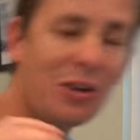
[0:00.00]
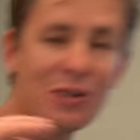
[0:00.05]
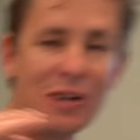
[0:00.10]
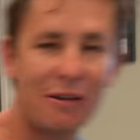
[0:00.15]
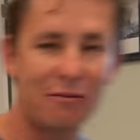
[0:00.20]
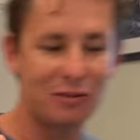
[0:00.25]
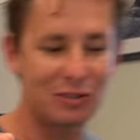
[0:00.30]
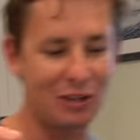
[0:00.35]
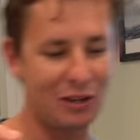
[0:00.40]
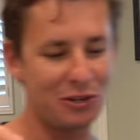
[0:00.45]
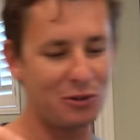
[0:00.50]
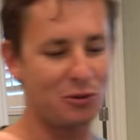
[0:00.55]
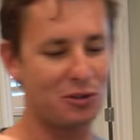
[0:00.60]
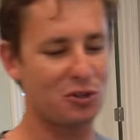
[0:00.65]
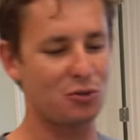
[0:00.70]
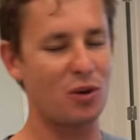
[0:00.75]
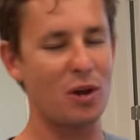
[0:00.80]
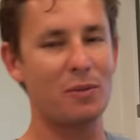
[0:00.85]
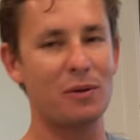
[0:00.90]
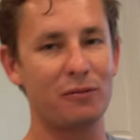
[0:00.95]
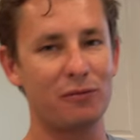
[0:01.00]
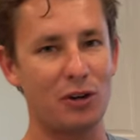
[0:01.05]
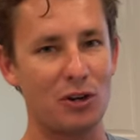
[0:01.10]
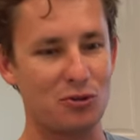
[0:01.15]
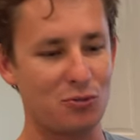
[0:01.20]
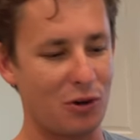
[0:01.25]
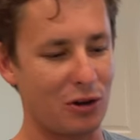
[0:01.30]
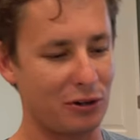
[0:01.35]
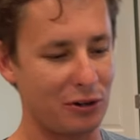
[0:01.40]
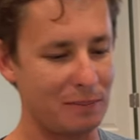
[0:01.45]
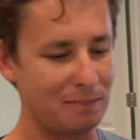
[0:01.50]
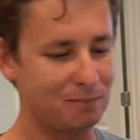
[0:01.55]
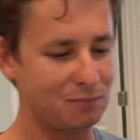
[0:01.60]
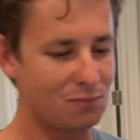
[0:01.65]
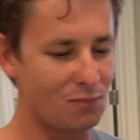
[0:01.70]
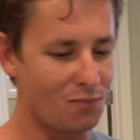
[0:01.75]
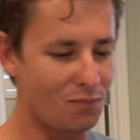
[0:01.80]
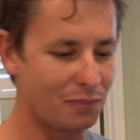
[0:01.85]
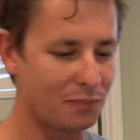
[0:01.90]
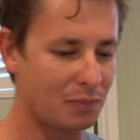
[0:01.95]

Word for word: Could never tell you it swam in freshwater.